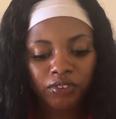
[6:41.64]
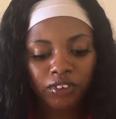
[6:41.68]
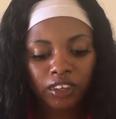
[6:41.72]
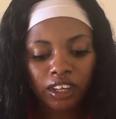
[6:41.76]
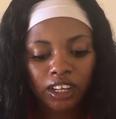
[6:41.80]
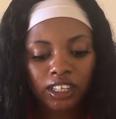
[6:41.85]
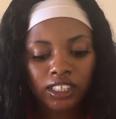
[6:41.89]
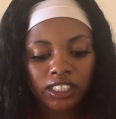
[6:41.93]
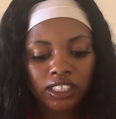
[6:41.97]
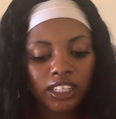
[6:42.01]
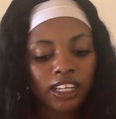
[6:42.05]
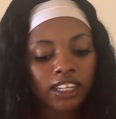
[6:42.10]

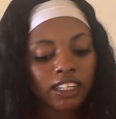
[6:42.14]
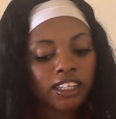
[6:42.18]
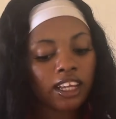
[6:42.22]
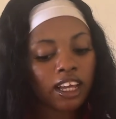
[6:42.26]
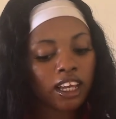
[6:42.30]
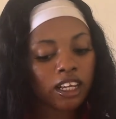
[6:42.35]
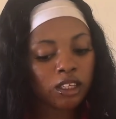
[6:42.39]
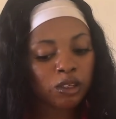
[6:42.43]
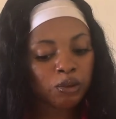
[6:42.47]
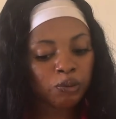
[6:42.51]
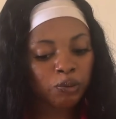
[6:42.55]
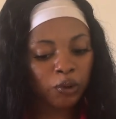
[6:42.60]
shared
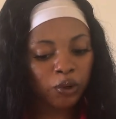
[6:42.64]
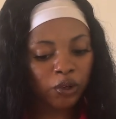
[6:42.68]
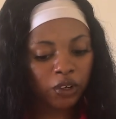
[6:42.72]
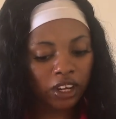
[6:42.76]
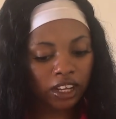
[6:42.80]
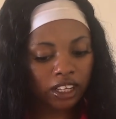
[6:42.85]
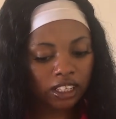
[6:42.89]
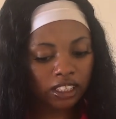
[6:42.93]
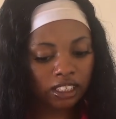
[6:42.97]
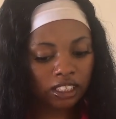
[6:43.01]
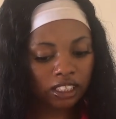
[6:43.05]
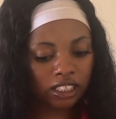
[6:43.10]

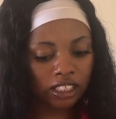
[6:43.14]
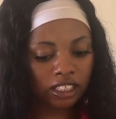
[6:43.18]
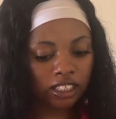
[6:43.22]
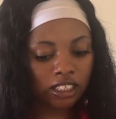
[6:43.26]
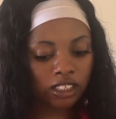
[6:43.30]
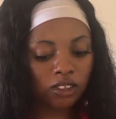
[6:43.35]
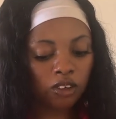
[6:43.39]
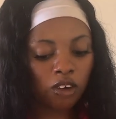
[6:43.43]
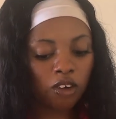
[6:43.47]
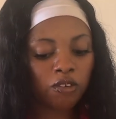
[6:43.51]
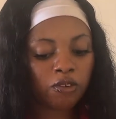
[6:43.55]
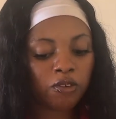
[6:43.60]
experiences
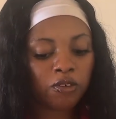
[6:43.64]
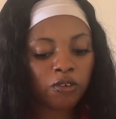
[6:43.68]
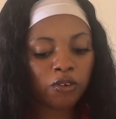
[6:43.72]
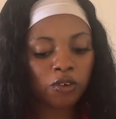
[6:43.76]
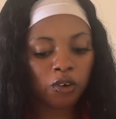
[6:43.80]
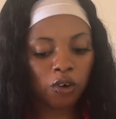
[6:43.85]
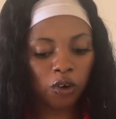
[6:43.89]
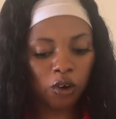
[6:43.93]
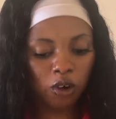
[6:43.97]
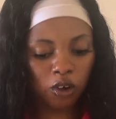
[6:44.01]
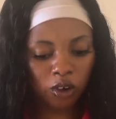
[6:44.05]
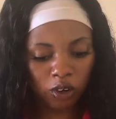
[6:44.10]
of
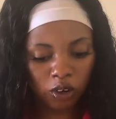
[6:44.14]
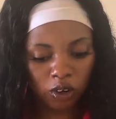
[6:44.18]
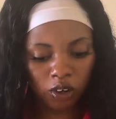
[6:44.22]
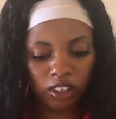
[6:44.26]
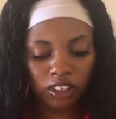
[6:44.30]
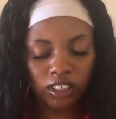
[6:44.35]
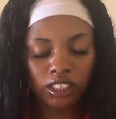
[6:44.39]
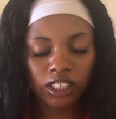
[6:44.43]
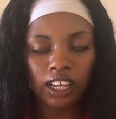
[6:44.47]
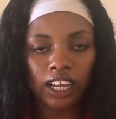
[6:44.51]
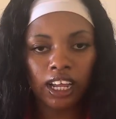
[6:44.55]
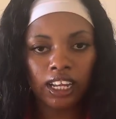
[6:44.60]

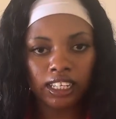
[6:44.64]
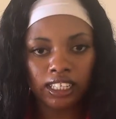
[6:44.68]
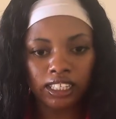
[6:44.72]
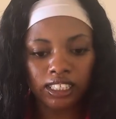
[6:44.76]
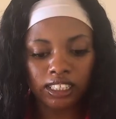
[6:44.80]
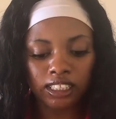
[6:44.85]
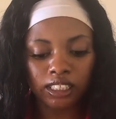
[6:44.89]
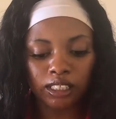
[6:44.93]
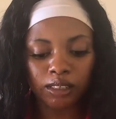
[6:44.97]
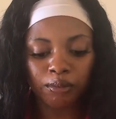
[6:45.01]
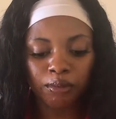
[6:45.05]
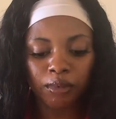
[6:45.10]

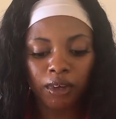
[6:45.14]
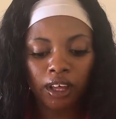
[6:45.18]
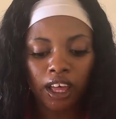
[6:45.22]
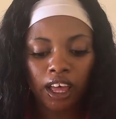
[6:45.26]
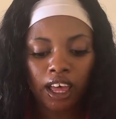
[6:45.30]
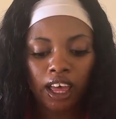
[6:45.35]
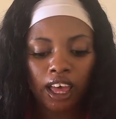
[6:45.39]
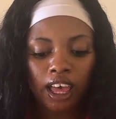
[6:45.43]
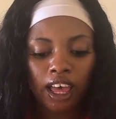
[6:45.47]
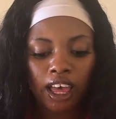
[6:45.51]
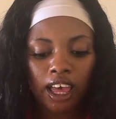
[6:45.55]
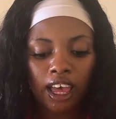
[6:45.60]
colonialism,
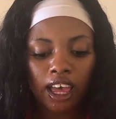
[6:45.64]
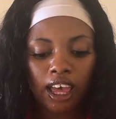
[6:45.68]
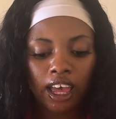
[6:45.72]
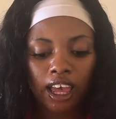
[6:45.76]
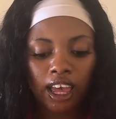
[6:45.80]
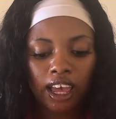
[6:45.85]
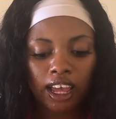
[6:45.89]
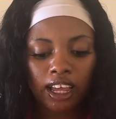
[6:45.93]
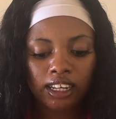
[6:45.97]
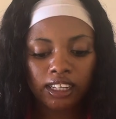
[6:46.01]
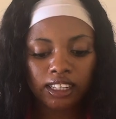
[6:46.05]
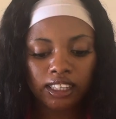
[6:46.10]

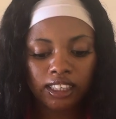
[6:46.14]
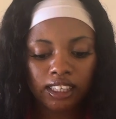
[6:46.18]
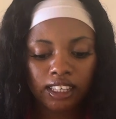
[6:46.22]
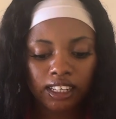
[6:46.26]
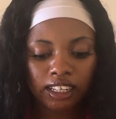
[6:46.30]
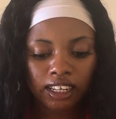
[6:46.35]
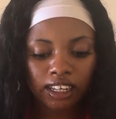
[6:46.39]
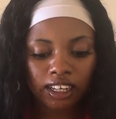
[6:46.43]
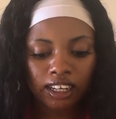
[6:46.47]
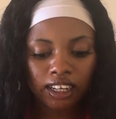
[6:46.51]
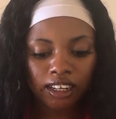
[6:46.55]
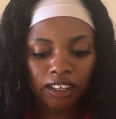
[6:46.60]
and
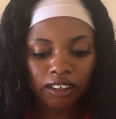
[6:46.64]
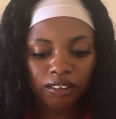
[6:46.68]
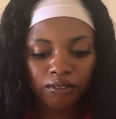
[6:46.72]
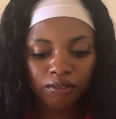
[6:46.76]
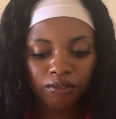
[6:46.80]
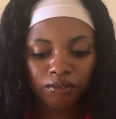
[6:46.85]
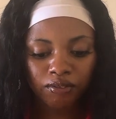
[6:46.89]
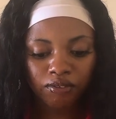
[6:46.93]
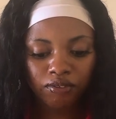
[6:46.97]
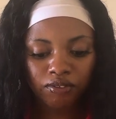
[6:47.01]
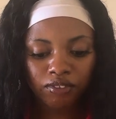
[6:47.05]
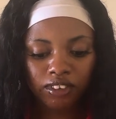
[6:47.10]
the
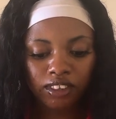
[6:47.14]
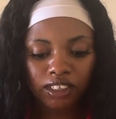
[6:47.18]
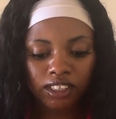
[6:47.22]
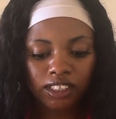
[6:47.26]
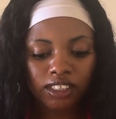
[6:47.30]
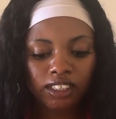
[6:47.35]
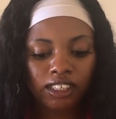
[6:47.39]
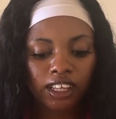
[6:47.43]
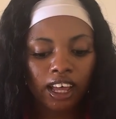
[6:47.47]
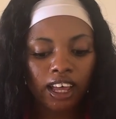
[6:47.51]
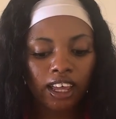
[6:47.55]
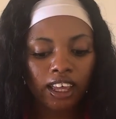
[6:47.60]

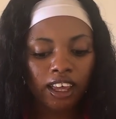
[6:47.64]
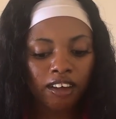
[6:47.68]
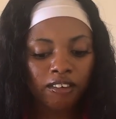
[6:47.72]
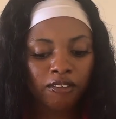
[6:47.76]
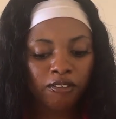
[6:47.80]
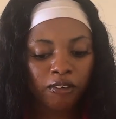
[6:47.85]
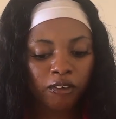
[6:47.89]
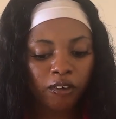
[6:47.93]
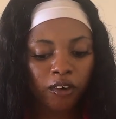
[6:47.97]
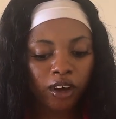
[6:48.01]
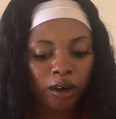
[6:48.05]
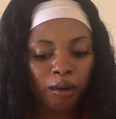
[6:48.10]
desire
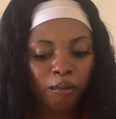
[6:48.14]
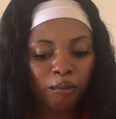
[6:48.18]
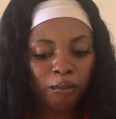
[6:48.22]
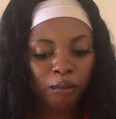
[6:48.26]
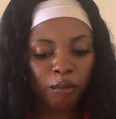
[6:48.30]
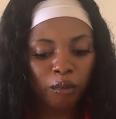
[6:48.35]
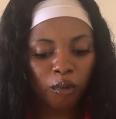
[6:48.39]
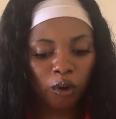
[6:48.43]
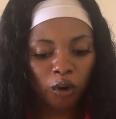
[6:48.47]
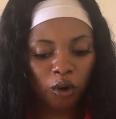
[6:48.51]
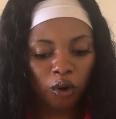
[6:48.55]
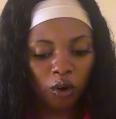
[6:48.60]
for a
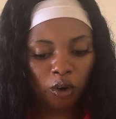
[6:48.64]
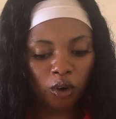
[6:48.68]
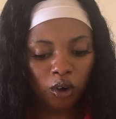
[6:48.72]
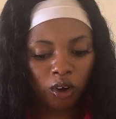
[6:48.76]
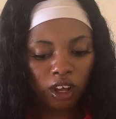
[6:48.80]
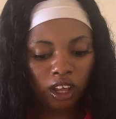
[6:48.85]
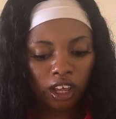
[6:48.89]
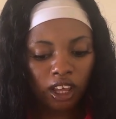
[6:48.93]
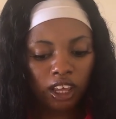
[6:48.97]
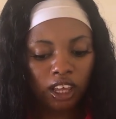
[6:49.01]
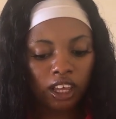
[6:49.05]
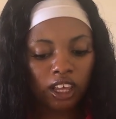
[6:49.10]
more
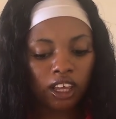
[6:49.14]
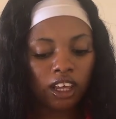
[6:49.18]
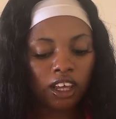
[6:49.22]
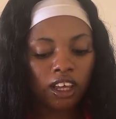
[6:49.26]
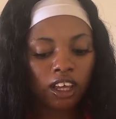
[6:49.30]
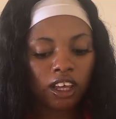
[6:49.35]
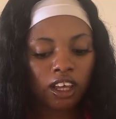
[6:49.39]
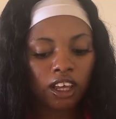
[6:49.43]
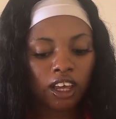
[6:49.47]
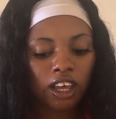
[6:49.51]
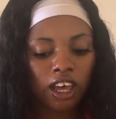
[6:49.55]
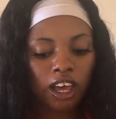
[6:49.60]

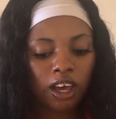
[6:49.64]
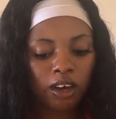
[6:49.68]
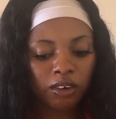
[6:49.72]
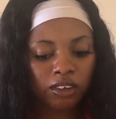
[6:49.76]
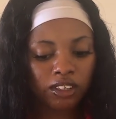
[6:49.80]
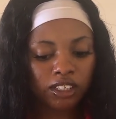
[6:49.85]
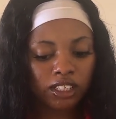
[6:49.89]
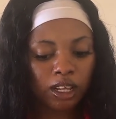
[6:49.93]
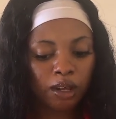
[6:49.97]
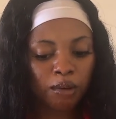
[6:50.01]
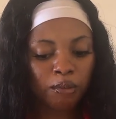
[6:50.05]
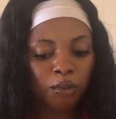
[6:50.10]

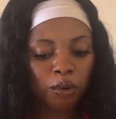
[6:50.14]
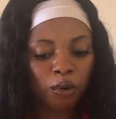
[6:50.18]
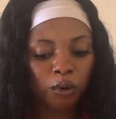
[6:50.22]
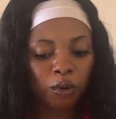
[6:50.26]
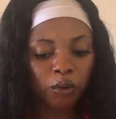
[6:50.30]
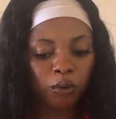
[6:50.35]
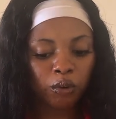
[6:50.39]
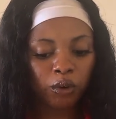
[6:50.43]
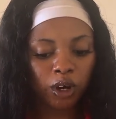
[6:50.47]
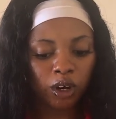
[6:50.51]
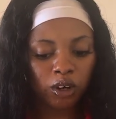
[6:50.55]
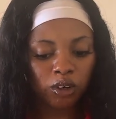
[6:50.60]
equitable
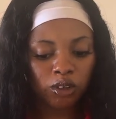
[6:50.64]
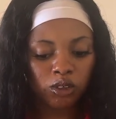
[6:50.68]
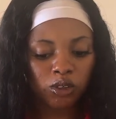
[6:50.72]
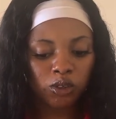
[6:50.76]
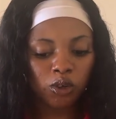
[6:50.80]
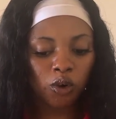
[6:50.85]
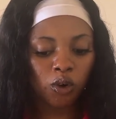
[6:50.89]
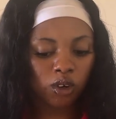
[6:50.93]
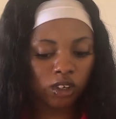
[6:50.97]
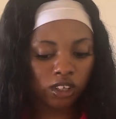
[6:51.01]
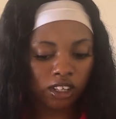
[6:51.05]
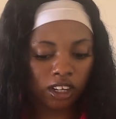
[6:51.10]
world
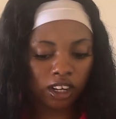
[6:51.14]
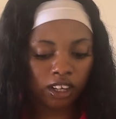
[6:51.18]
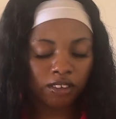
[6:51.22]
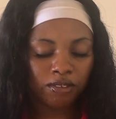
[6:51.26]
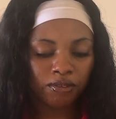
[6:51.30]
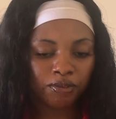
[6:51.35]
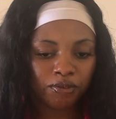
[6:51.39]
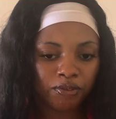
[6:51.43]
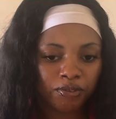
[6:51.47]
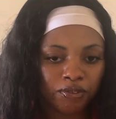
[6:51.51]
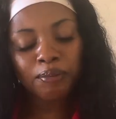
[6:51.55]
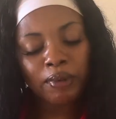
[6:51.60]
order.
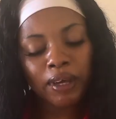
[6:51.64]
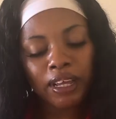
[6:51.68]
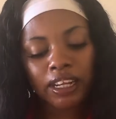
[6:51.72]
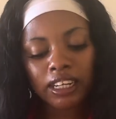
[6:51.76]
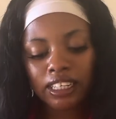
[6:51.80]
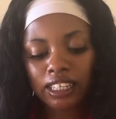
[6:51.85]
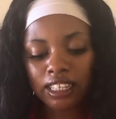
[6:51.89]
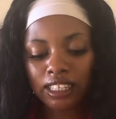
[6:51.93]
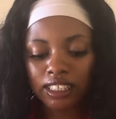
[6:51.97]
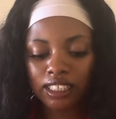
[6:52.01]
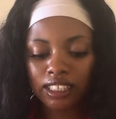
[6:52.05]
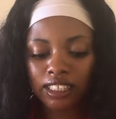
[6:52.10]

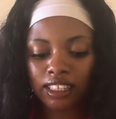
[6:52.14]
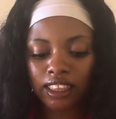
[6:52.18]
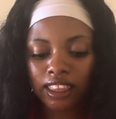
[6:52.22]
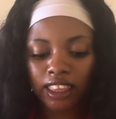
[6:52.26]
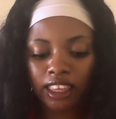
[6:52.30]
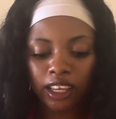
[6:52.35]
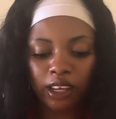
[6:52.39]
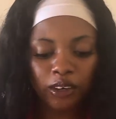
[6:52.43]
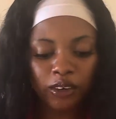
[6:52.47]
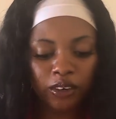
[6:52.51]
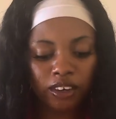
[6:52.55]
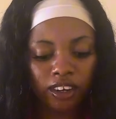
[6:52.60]
Dependency
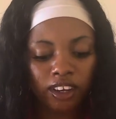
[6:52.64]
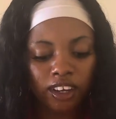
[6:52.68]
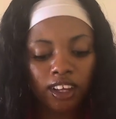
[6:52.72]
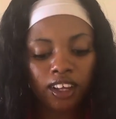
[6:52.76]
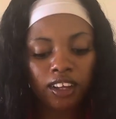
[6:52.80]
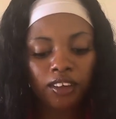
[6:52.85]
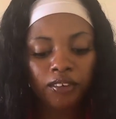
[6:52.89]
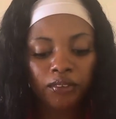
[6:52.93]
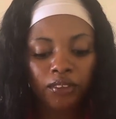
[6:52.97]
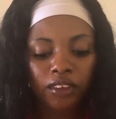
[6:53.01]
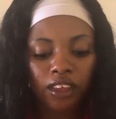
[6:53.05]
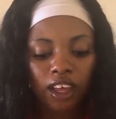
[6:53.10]
theory.
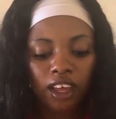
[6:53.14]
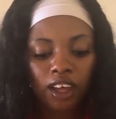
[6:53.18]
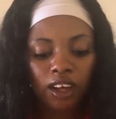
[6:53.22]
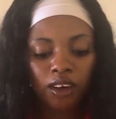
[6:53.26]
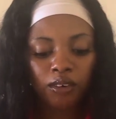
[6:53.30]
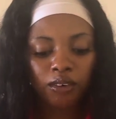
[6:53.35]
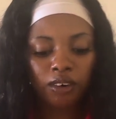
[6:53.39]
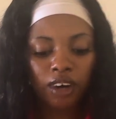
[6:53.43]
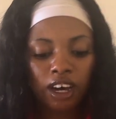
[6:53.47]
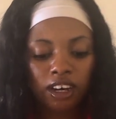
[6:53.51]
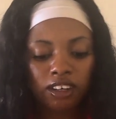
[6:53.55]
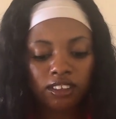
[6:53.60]

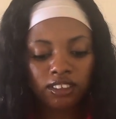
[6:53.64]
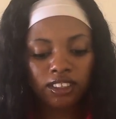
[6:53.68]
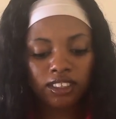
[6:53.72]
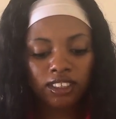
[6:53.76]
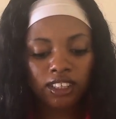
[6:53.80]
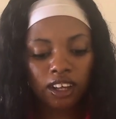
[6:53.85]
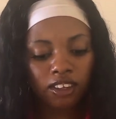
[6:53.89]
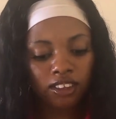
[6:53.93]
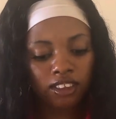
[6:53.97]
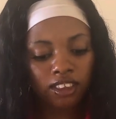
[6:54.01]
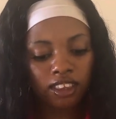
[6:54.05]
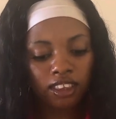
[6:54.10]
While
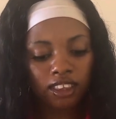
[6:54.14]
South